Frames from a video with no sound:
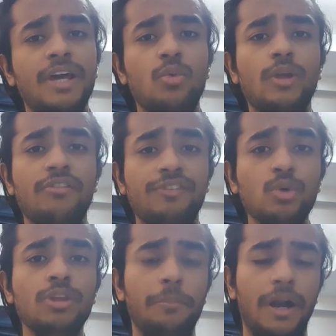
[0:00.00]
will view
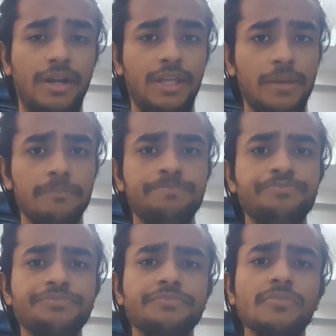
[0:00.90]
the party.
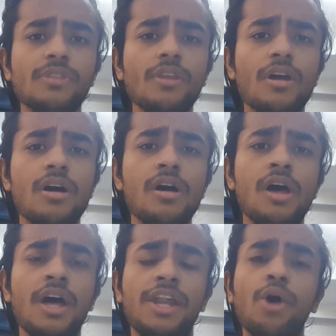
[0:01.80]

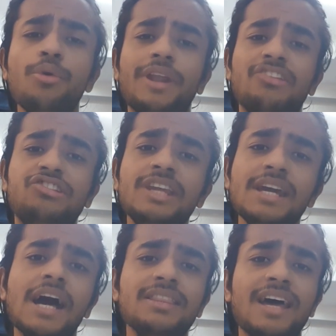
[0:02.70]
Now,
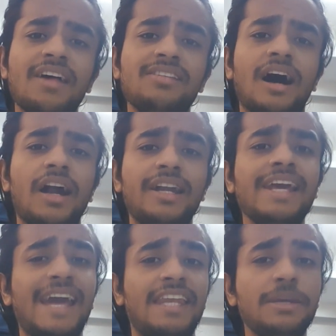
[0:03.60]
Rajinikanth has
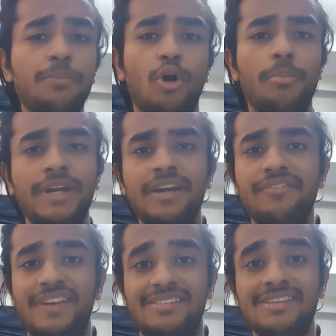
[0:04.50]
hardly any prominent
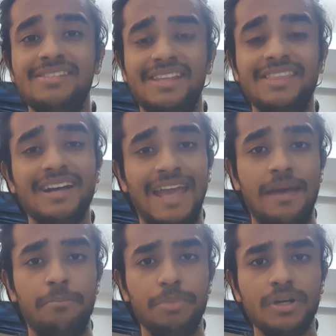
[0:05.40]
faces in the
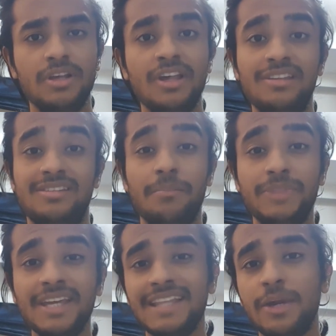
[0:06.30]
camp,
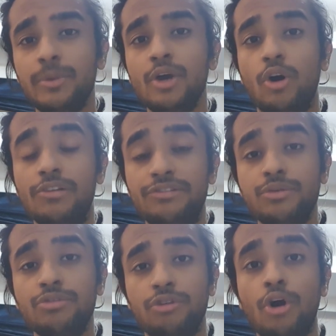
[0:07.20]
something that we also
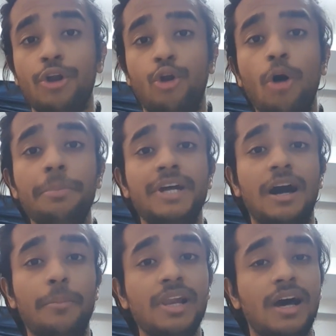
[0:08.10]
saw robbed
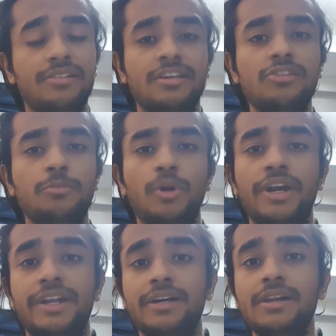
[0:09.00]
Kamal Hassan's
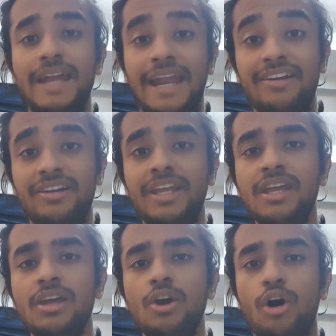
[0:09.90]
political entry
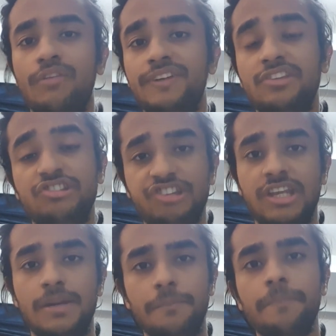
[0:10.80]
of its
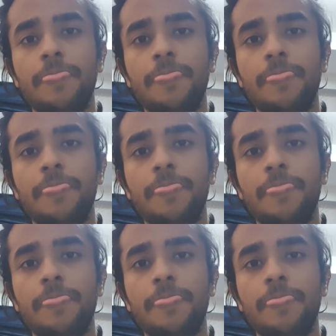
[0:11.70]
sheen.